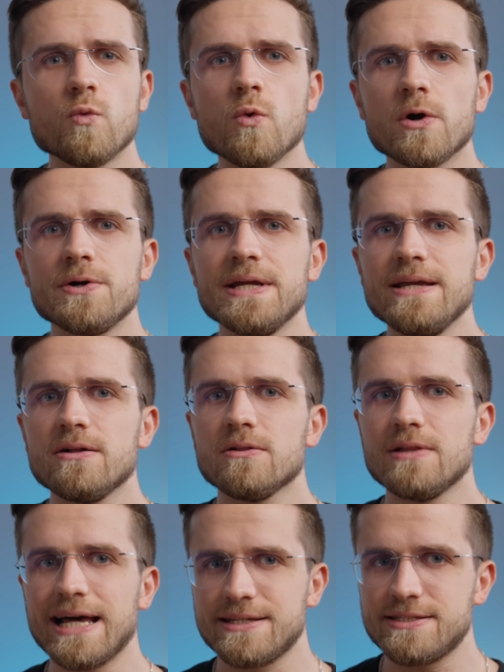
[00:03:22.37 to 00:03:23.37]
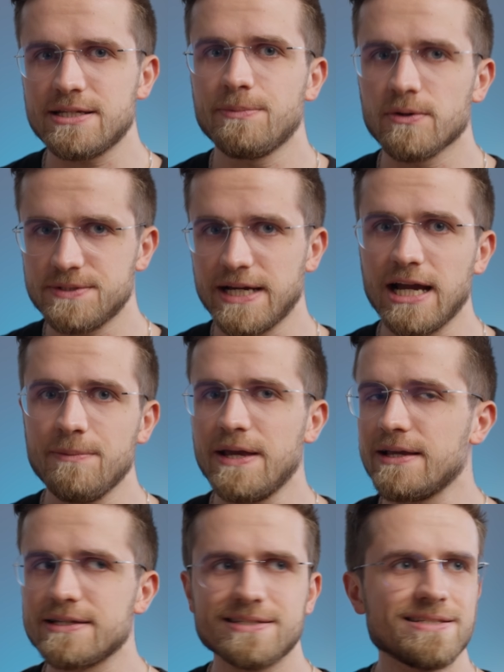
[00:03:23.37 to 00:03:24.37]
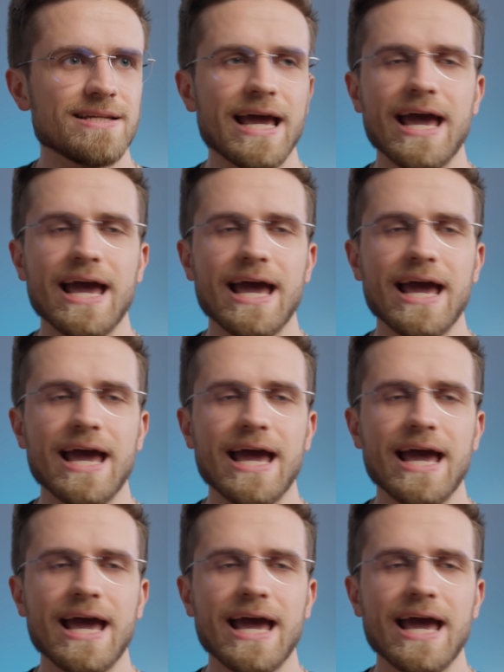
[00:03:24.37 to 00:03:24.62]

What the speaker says: worry less about timings,